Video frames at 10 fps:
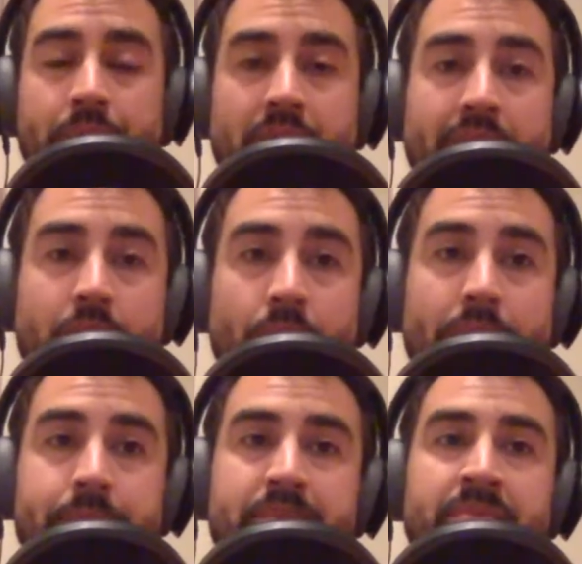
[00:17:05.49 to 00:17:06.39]
Anyway,
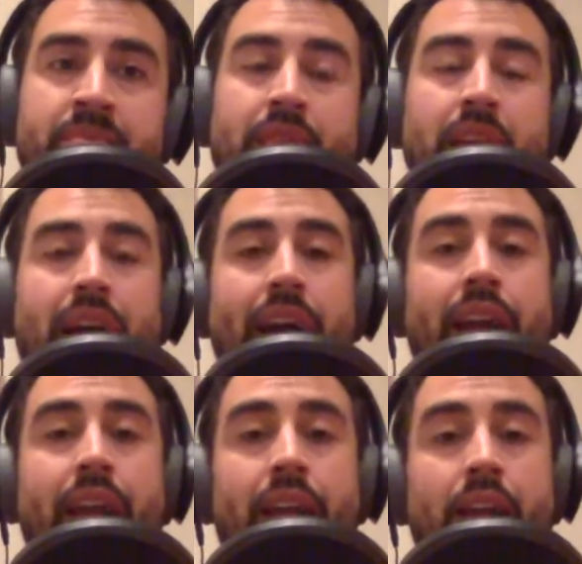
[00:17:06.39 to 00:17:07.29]

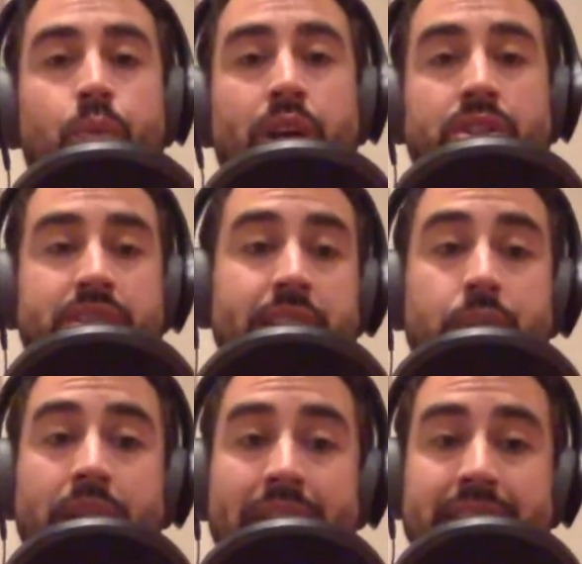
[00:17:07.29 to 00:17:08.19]
I will see you
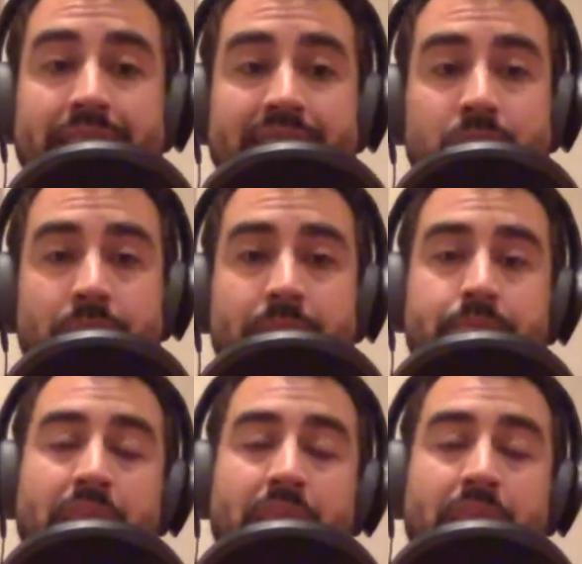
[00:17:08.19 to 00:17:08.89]
guys next week.